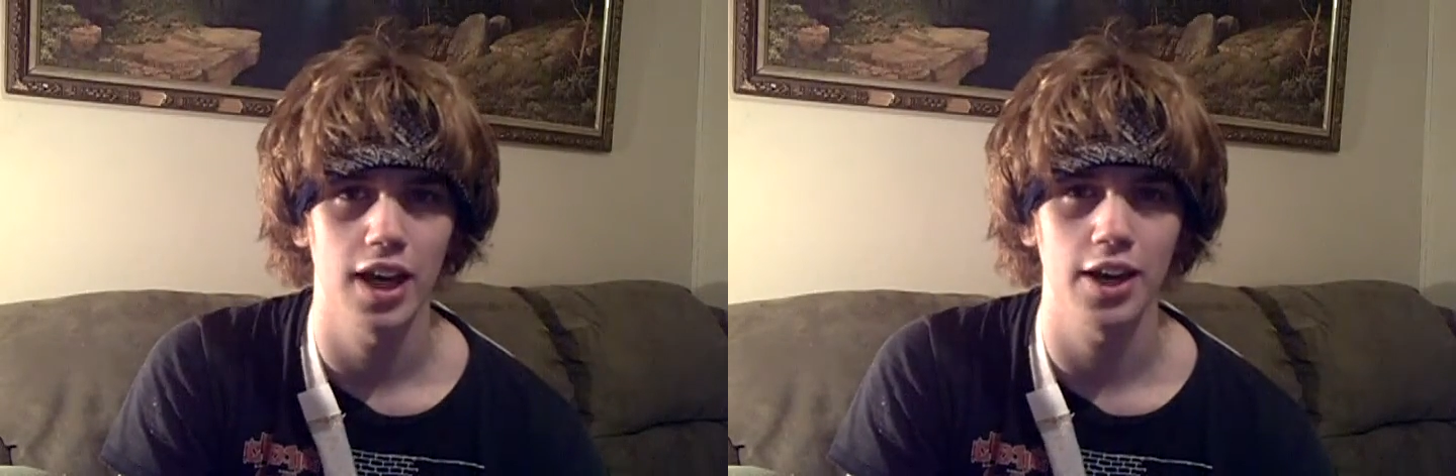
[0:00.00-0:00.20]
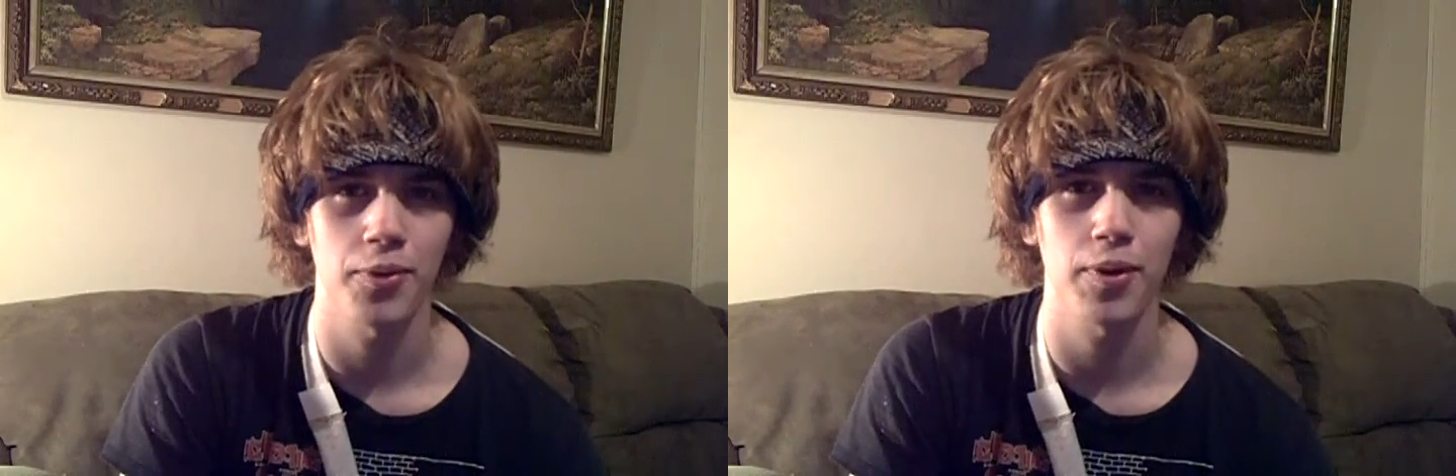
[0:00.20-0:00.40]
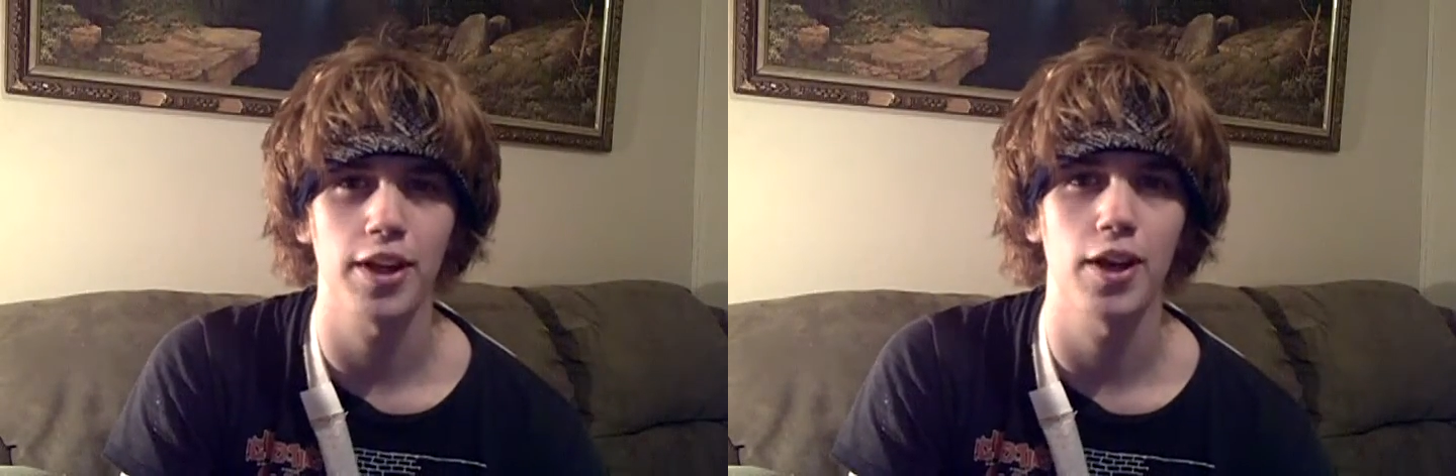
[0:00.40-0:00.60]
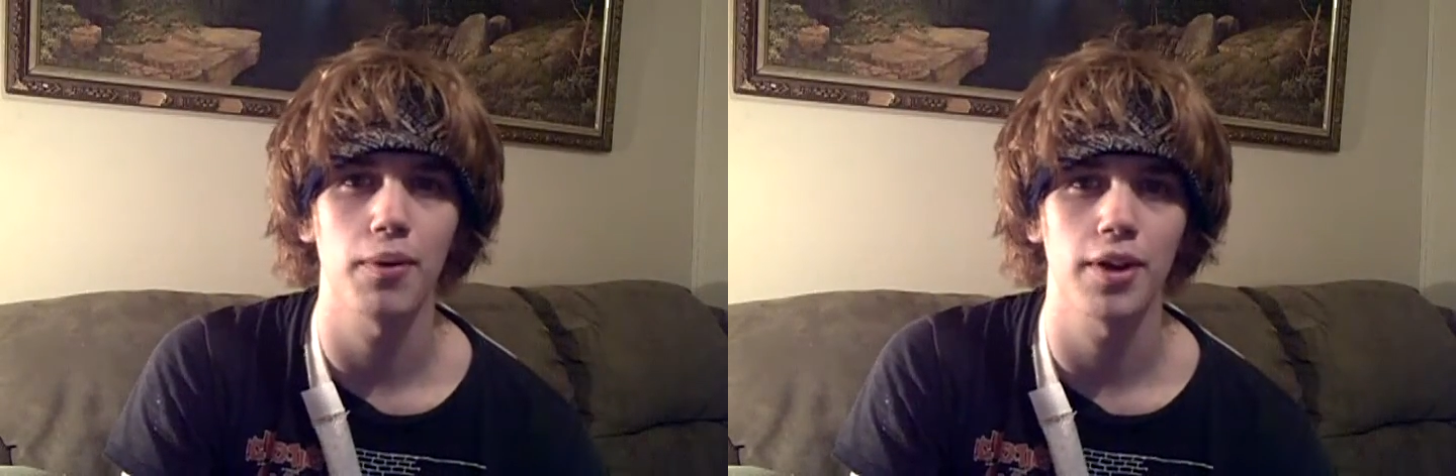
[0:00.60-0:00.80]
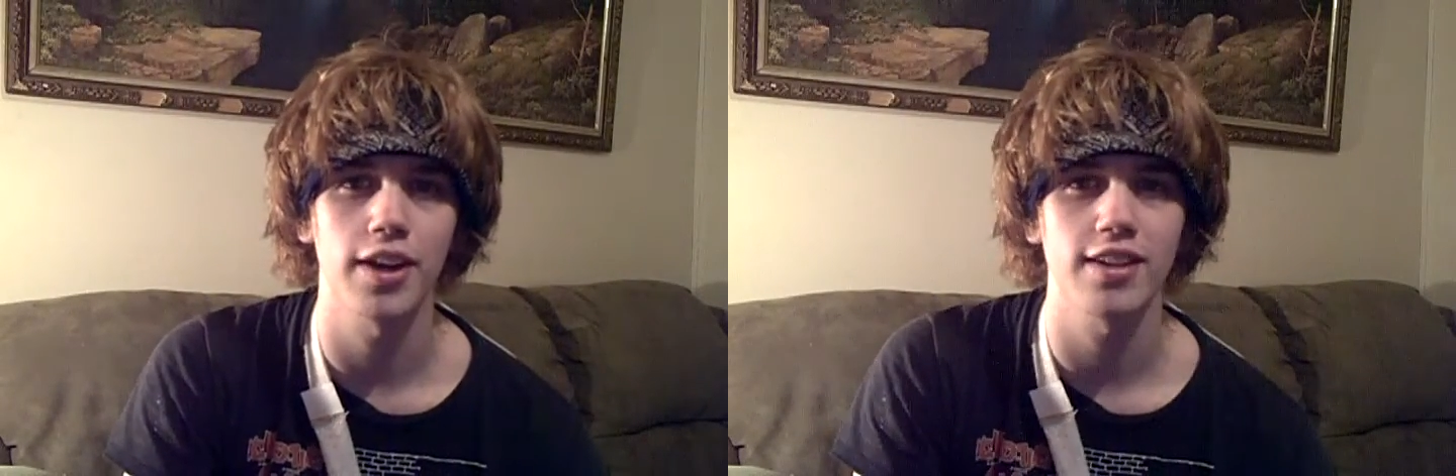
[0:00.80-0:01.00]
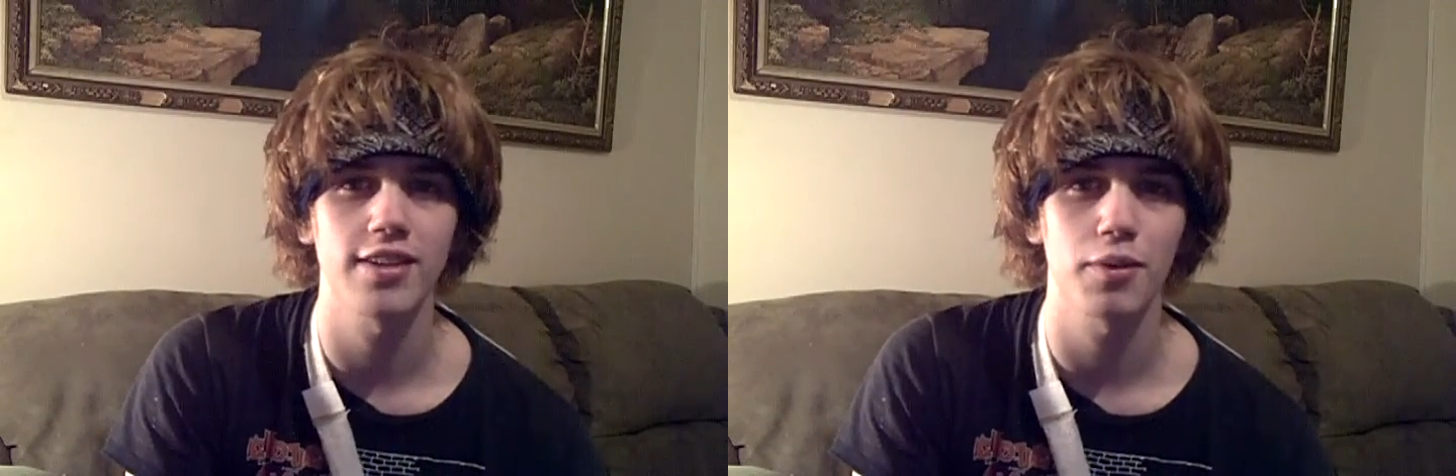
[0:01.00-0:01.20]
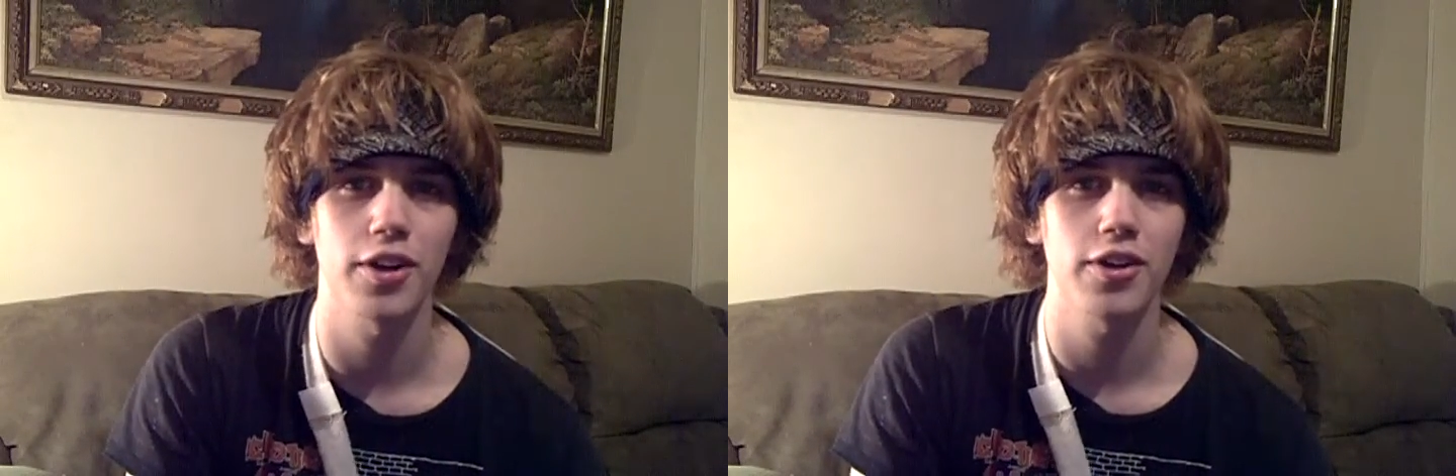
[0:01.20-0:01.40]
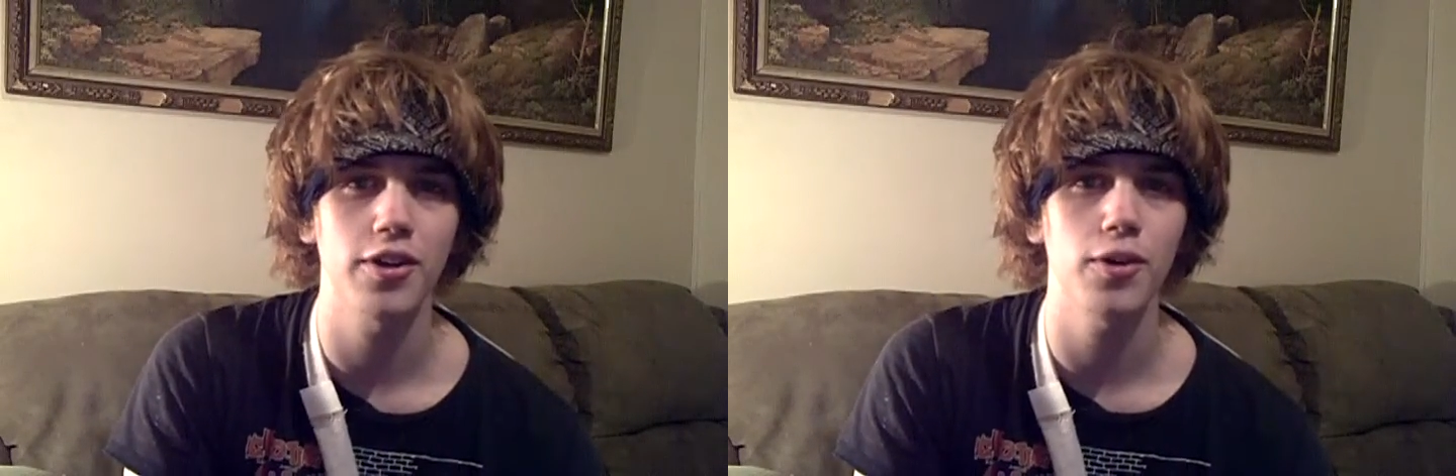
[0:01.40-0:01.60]
I don't really know what it is I
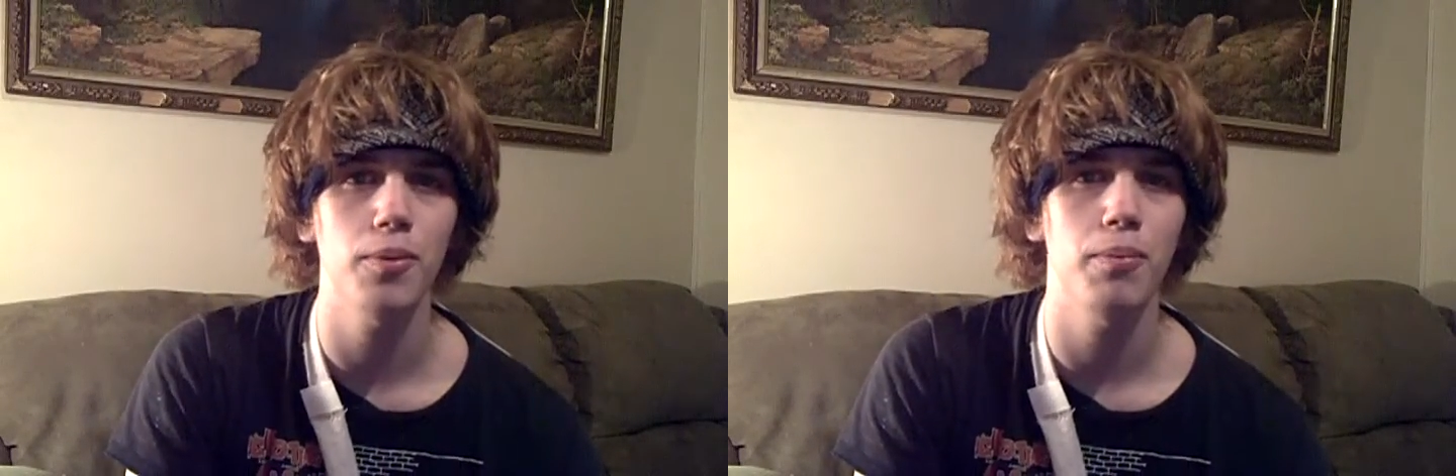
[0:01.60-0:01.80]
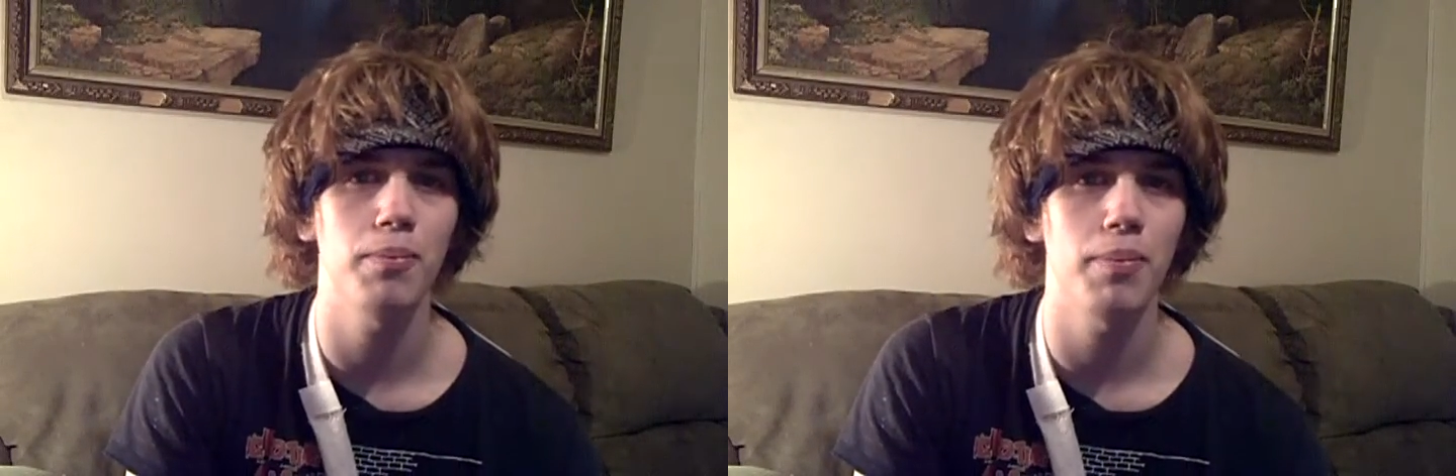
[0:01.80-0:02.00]
want to do,